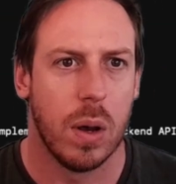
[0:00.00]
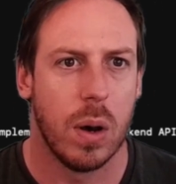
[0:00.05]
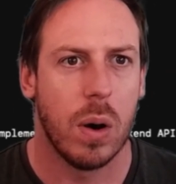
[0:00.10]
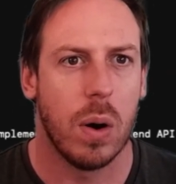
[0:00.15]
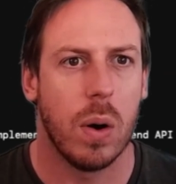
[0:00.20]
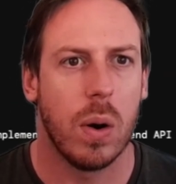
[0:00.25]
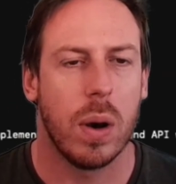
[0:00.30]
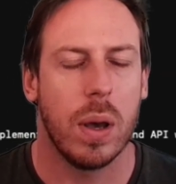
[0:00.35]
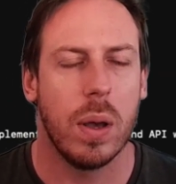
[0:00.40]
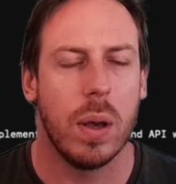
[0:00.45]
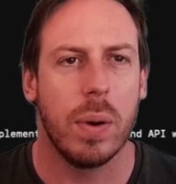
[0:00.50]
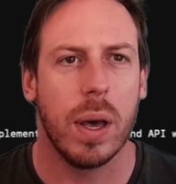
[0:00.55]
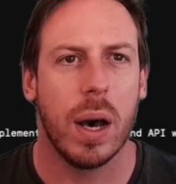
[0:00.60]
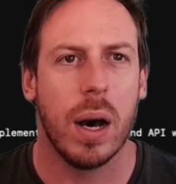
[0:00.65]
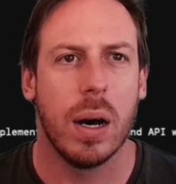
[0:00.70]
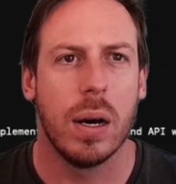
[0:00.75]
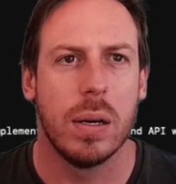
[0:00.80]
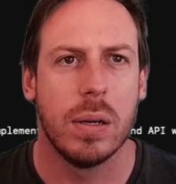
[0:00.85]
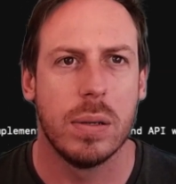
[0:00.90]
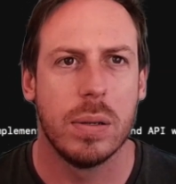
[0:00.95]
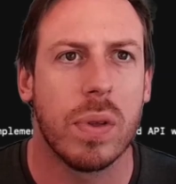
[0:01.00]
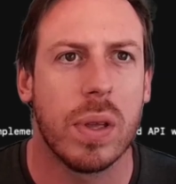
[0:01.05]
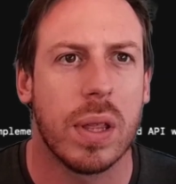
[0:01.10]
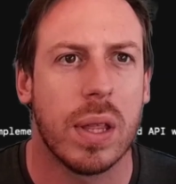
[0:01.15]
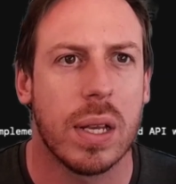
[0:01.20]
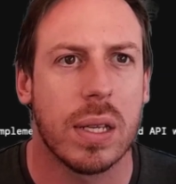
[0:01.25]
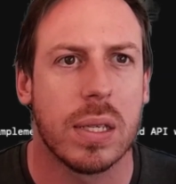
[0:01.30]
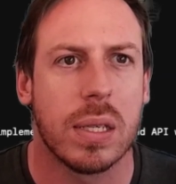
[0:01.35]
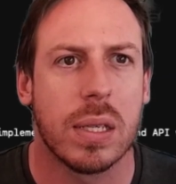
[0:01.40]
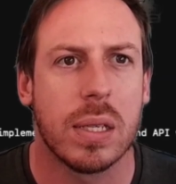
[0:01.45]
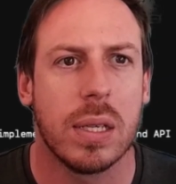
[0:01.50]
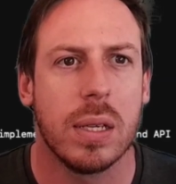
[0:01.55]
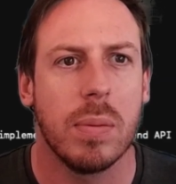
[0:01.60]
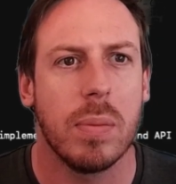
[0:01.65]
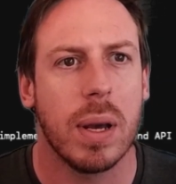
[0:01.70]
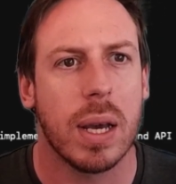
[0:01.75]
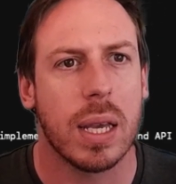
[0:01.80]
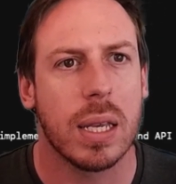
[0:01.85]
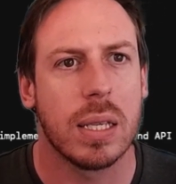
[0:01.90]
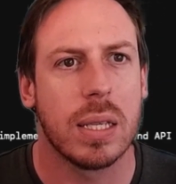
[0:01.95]
Oh, here we are. It doesn't seem
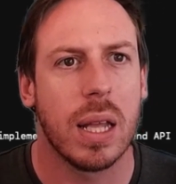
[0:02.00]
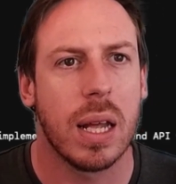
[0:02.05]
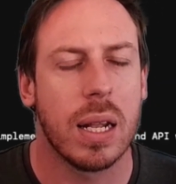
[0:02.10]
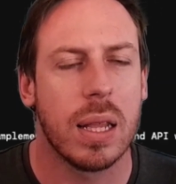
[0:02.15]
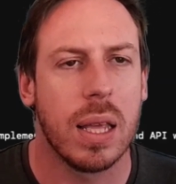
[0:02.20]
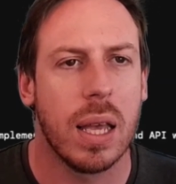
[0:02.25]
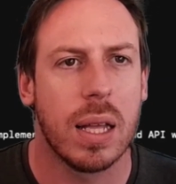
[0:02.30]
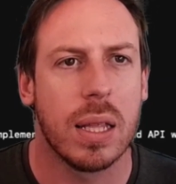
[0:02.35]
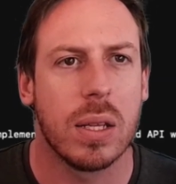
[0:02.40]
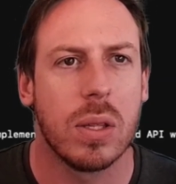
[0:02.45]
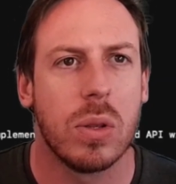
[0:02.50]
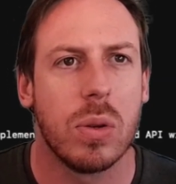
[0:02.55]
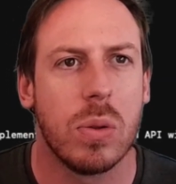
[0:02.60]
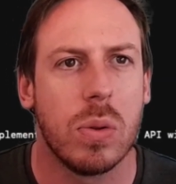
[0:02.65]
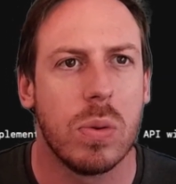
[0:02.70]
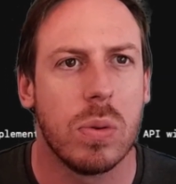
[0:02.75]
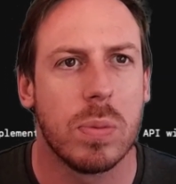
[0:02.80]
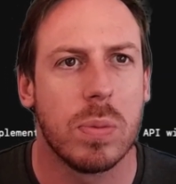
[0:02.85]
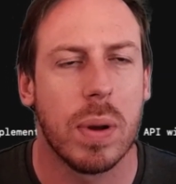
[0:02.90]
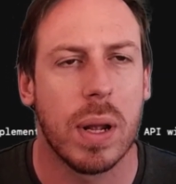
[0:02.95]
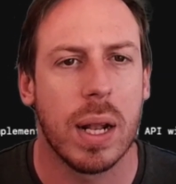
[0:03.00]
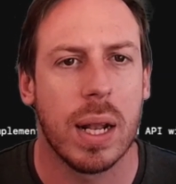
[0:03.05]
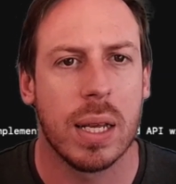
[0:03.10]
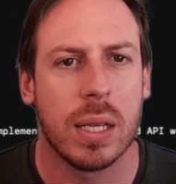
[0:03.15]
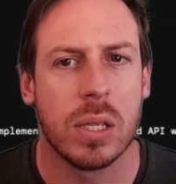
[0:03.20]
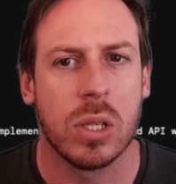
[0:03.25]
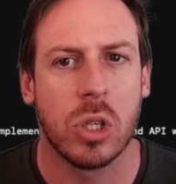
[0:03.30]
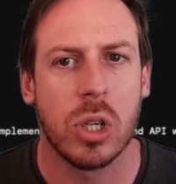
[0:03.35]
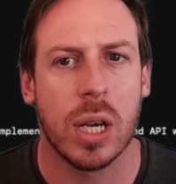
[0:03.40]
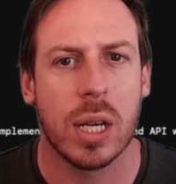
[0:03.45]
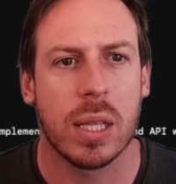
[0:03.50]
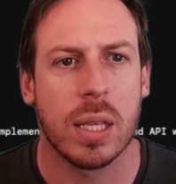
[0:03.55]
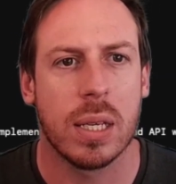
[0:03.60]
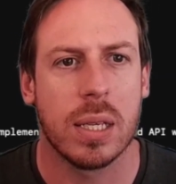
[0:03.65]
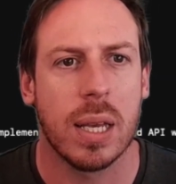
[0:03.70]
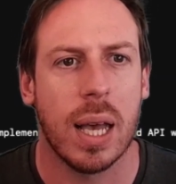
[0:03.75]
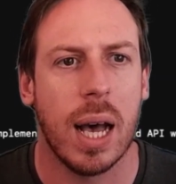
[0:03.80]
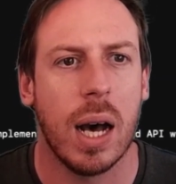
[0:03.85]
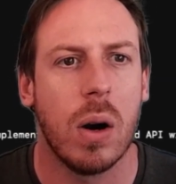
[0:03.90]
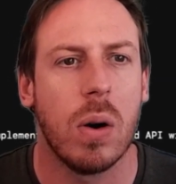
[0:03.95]
like it's done the other to-dos, but let's check
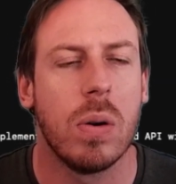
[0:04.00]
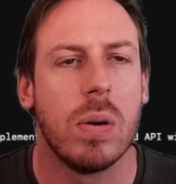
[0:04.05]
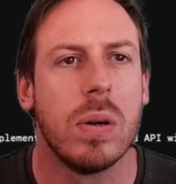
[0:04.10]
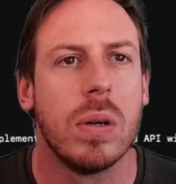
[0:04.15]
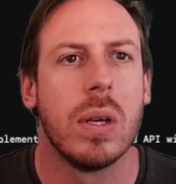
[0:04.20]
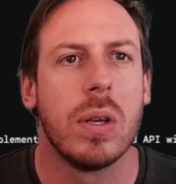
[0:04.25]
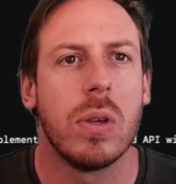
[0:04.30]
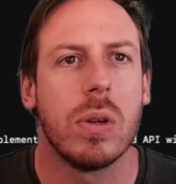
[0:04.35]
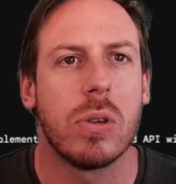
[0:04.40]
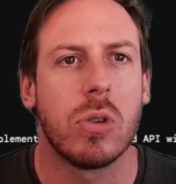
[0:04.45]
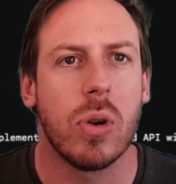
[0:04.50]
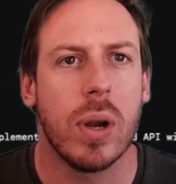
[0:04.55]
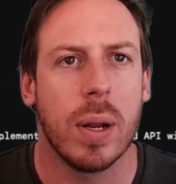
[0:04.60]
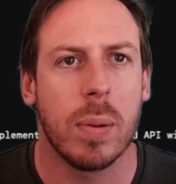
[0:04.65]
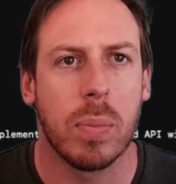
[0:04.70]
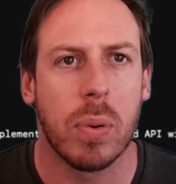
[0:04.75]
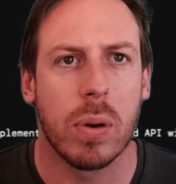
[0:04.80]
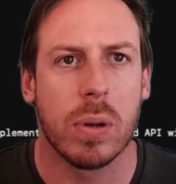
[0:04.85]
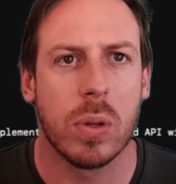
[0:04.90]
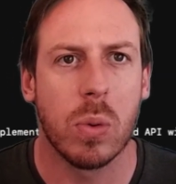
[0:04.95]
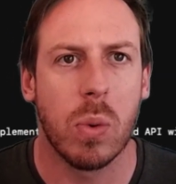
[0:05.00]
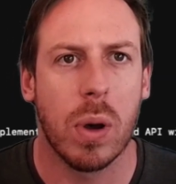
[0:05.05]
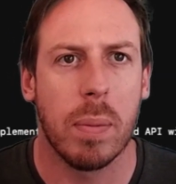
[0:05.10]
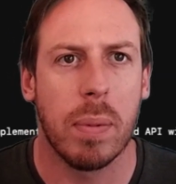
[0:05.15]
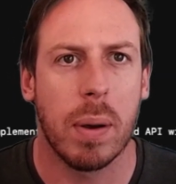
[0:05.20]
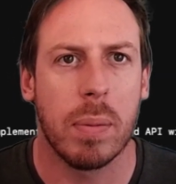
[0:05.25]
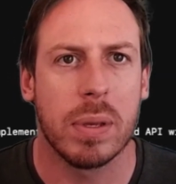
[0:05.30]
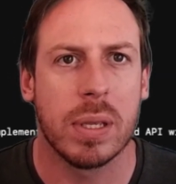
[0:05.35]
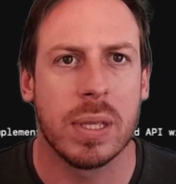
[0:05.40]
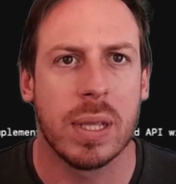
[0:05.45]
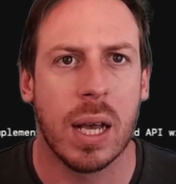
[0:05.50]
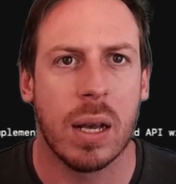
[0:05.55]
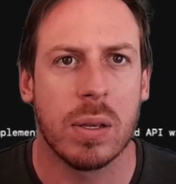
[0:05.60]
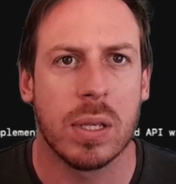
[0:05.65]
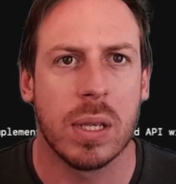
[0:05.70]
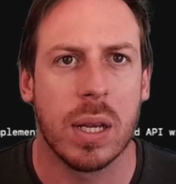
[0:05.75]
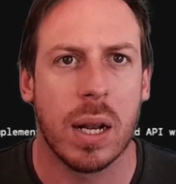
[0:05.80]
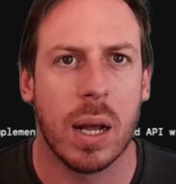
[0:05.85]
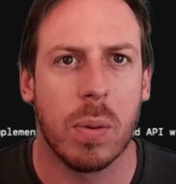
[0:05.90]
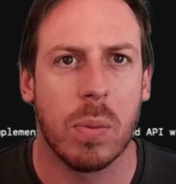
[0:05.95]
this out. Your training portal web app is now
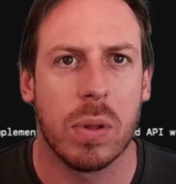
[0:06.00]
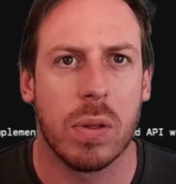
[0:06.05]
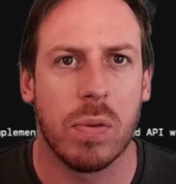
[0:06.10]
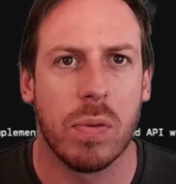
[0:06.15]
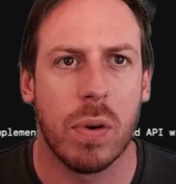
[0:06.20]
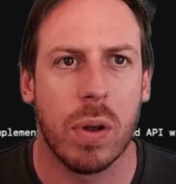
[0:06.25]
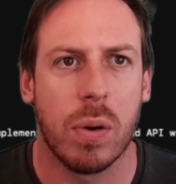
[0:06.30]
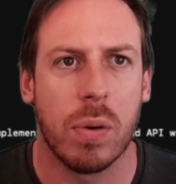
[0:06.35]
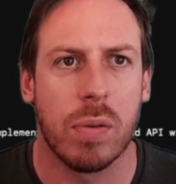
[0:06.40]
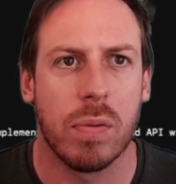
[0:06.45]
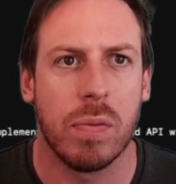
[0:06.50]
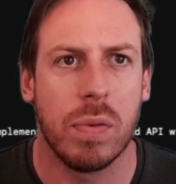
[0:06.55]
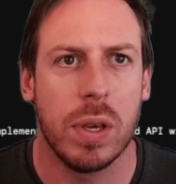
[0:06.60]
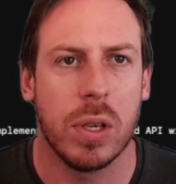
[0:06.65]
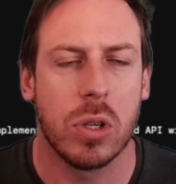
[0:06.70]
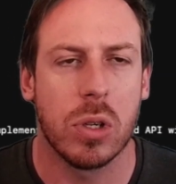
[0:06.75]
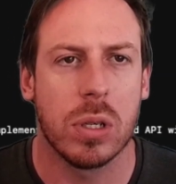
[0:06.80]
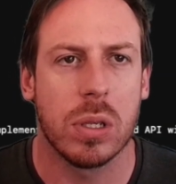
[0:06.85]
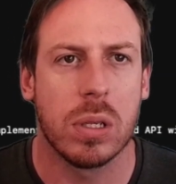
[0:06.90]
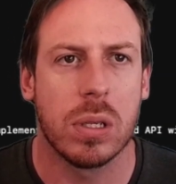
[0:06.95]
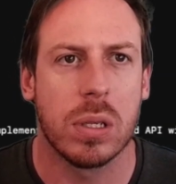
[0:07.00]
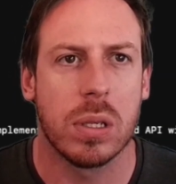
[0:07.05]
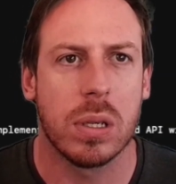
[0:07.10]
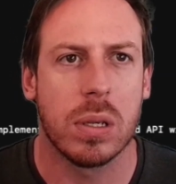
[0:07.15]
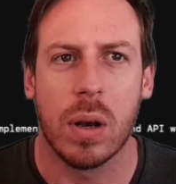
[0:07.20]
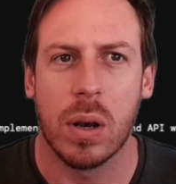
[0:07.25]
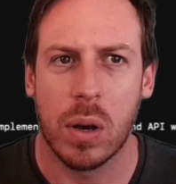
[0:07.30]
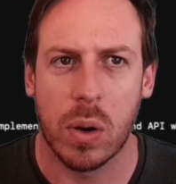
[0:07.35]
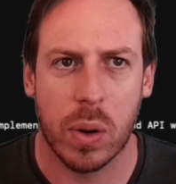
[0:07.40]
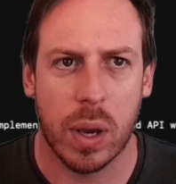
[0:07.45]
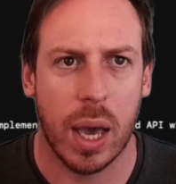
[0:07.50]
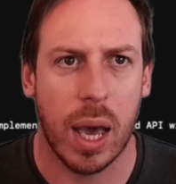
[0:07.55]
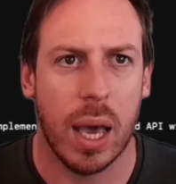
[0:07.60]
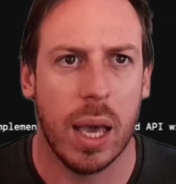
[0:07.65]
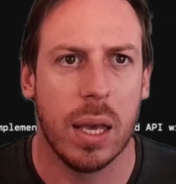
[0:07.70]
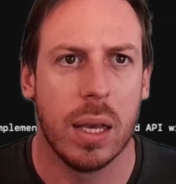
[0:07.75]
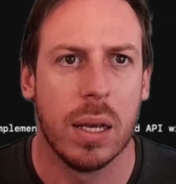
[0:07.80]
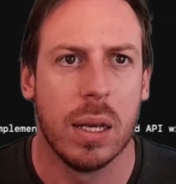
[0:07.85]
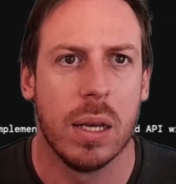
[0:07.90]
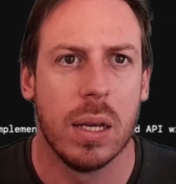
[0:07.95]
set up with the following features.
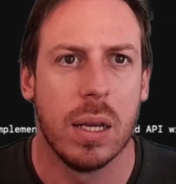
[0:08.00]
Okay,